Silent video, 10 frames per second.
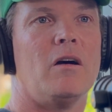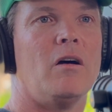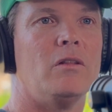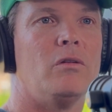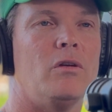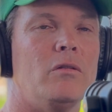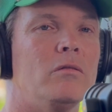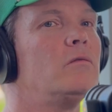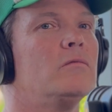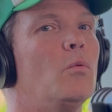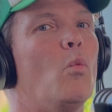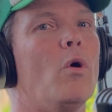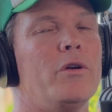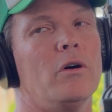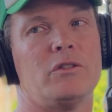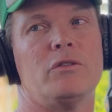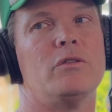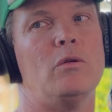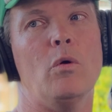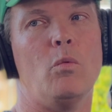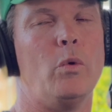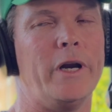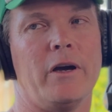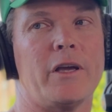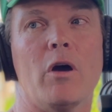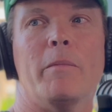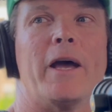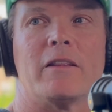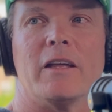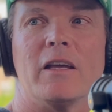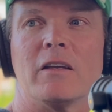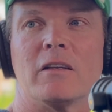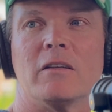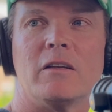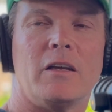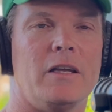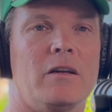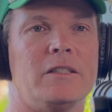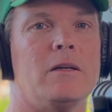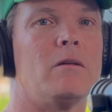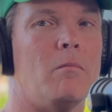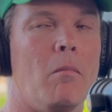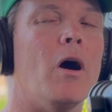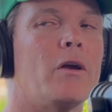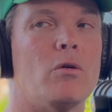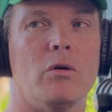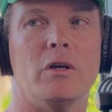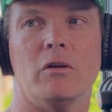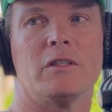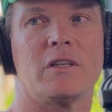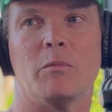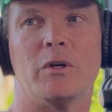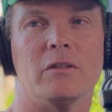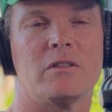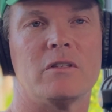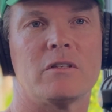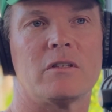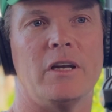I learnt what not to do when I go back there, and I did it on my coin and not someone else's.